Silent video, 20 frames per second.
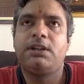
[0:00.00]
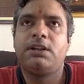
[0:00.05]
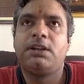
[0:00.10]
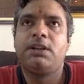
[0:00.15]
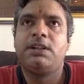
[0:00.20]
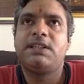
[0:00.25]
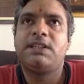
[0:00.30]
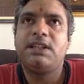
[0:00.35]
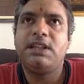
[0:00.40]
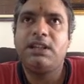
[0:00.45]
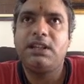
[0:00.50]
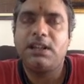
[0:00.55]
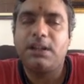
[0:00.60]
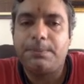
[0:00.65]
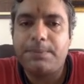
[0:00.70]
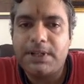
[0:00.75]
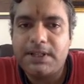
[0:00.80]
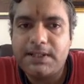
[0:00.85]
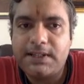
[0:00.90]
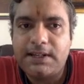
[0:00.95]
seek
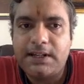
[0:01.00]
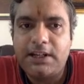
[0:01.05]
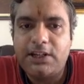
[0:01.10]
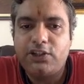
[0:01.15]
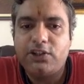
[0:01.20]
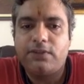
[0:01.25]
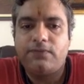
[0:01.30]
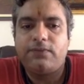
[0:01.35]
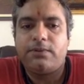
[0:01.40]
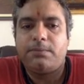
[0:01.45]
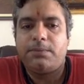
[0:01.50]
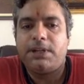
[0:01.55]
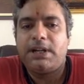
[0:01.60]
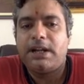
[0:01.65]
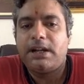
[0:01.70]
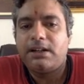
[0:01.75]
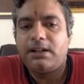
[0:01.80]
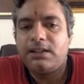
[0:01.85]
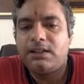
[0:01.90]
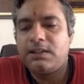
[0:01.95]
representation from a
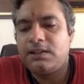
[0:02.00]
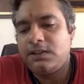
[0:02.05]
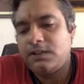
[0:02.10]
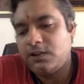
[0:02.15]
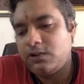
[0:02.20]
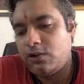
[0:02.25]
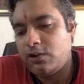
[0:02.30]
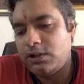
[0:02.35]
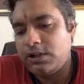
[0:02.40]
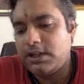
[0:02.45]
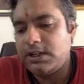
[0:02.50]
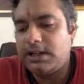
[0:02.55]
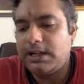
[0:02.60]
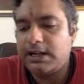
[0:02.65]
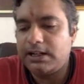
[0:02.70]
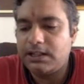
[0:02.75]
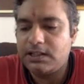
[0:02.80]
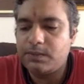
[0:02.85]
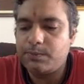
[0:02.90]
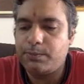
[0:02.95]
lattice is called a
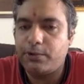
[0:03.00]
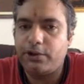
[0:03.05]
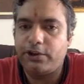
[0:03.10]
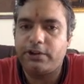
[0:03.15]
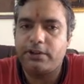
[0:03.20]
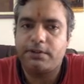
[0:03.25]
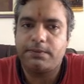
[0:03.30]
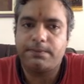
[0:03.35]
lattice point.